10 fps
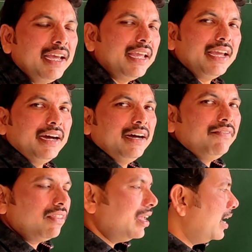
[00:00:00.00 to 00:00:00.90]
Here,
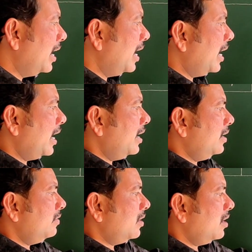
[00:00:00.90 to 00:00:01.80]

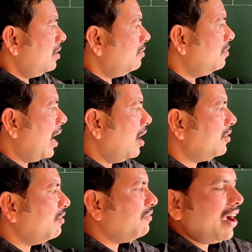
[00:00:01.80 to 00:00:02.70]
we
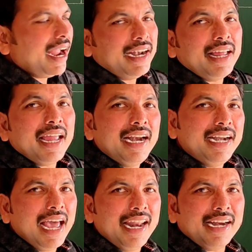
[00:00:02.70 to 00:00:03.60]
have to find
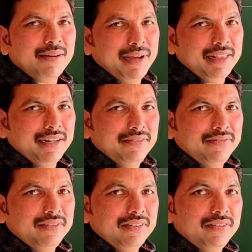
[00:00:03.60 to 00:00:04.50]
in direct method.
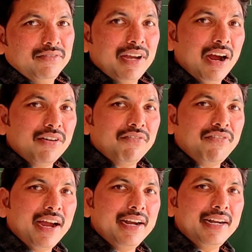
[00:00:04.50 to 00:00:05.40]
We have to
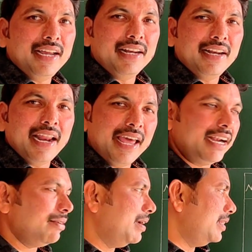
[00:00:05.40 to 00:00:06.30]
find in
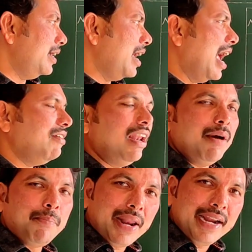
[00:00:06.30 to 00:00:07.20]
direct method. I will
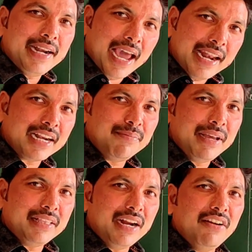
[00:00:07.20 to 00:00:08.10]
apply direct
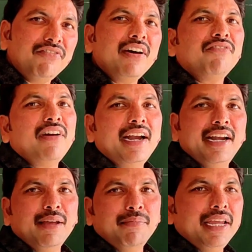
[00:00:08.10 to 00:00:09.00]
method for
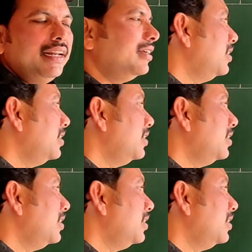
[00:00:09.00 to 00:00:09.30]
finding mean.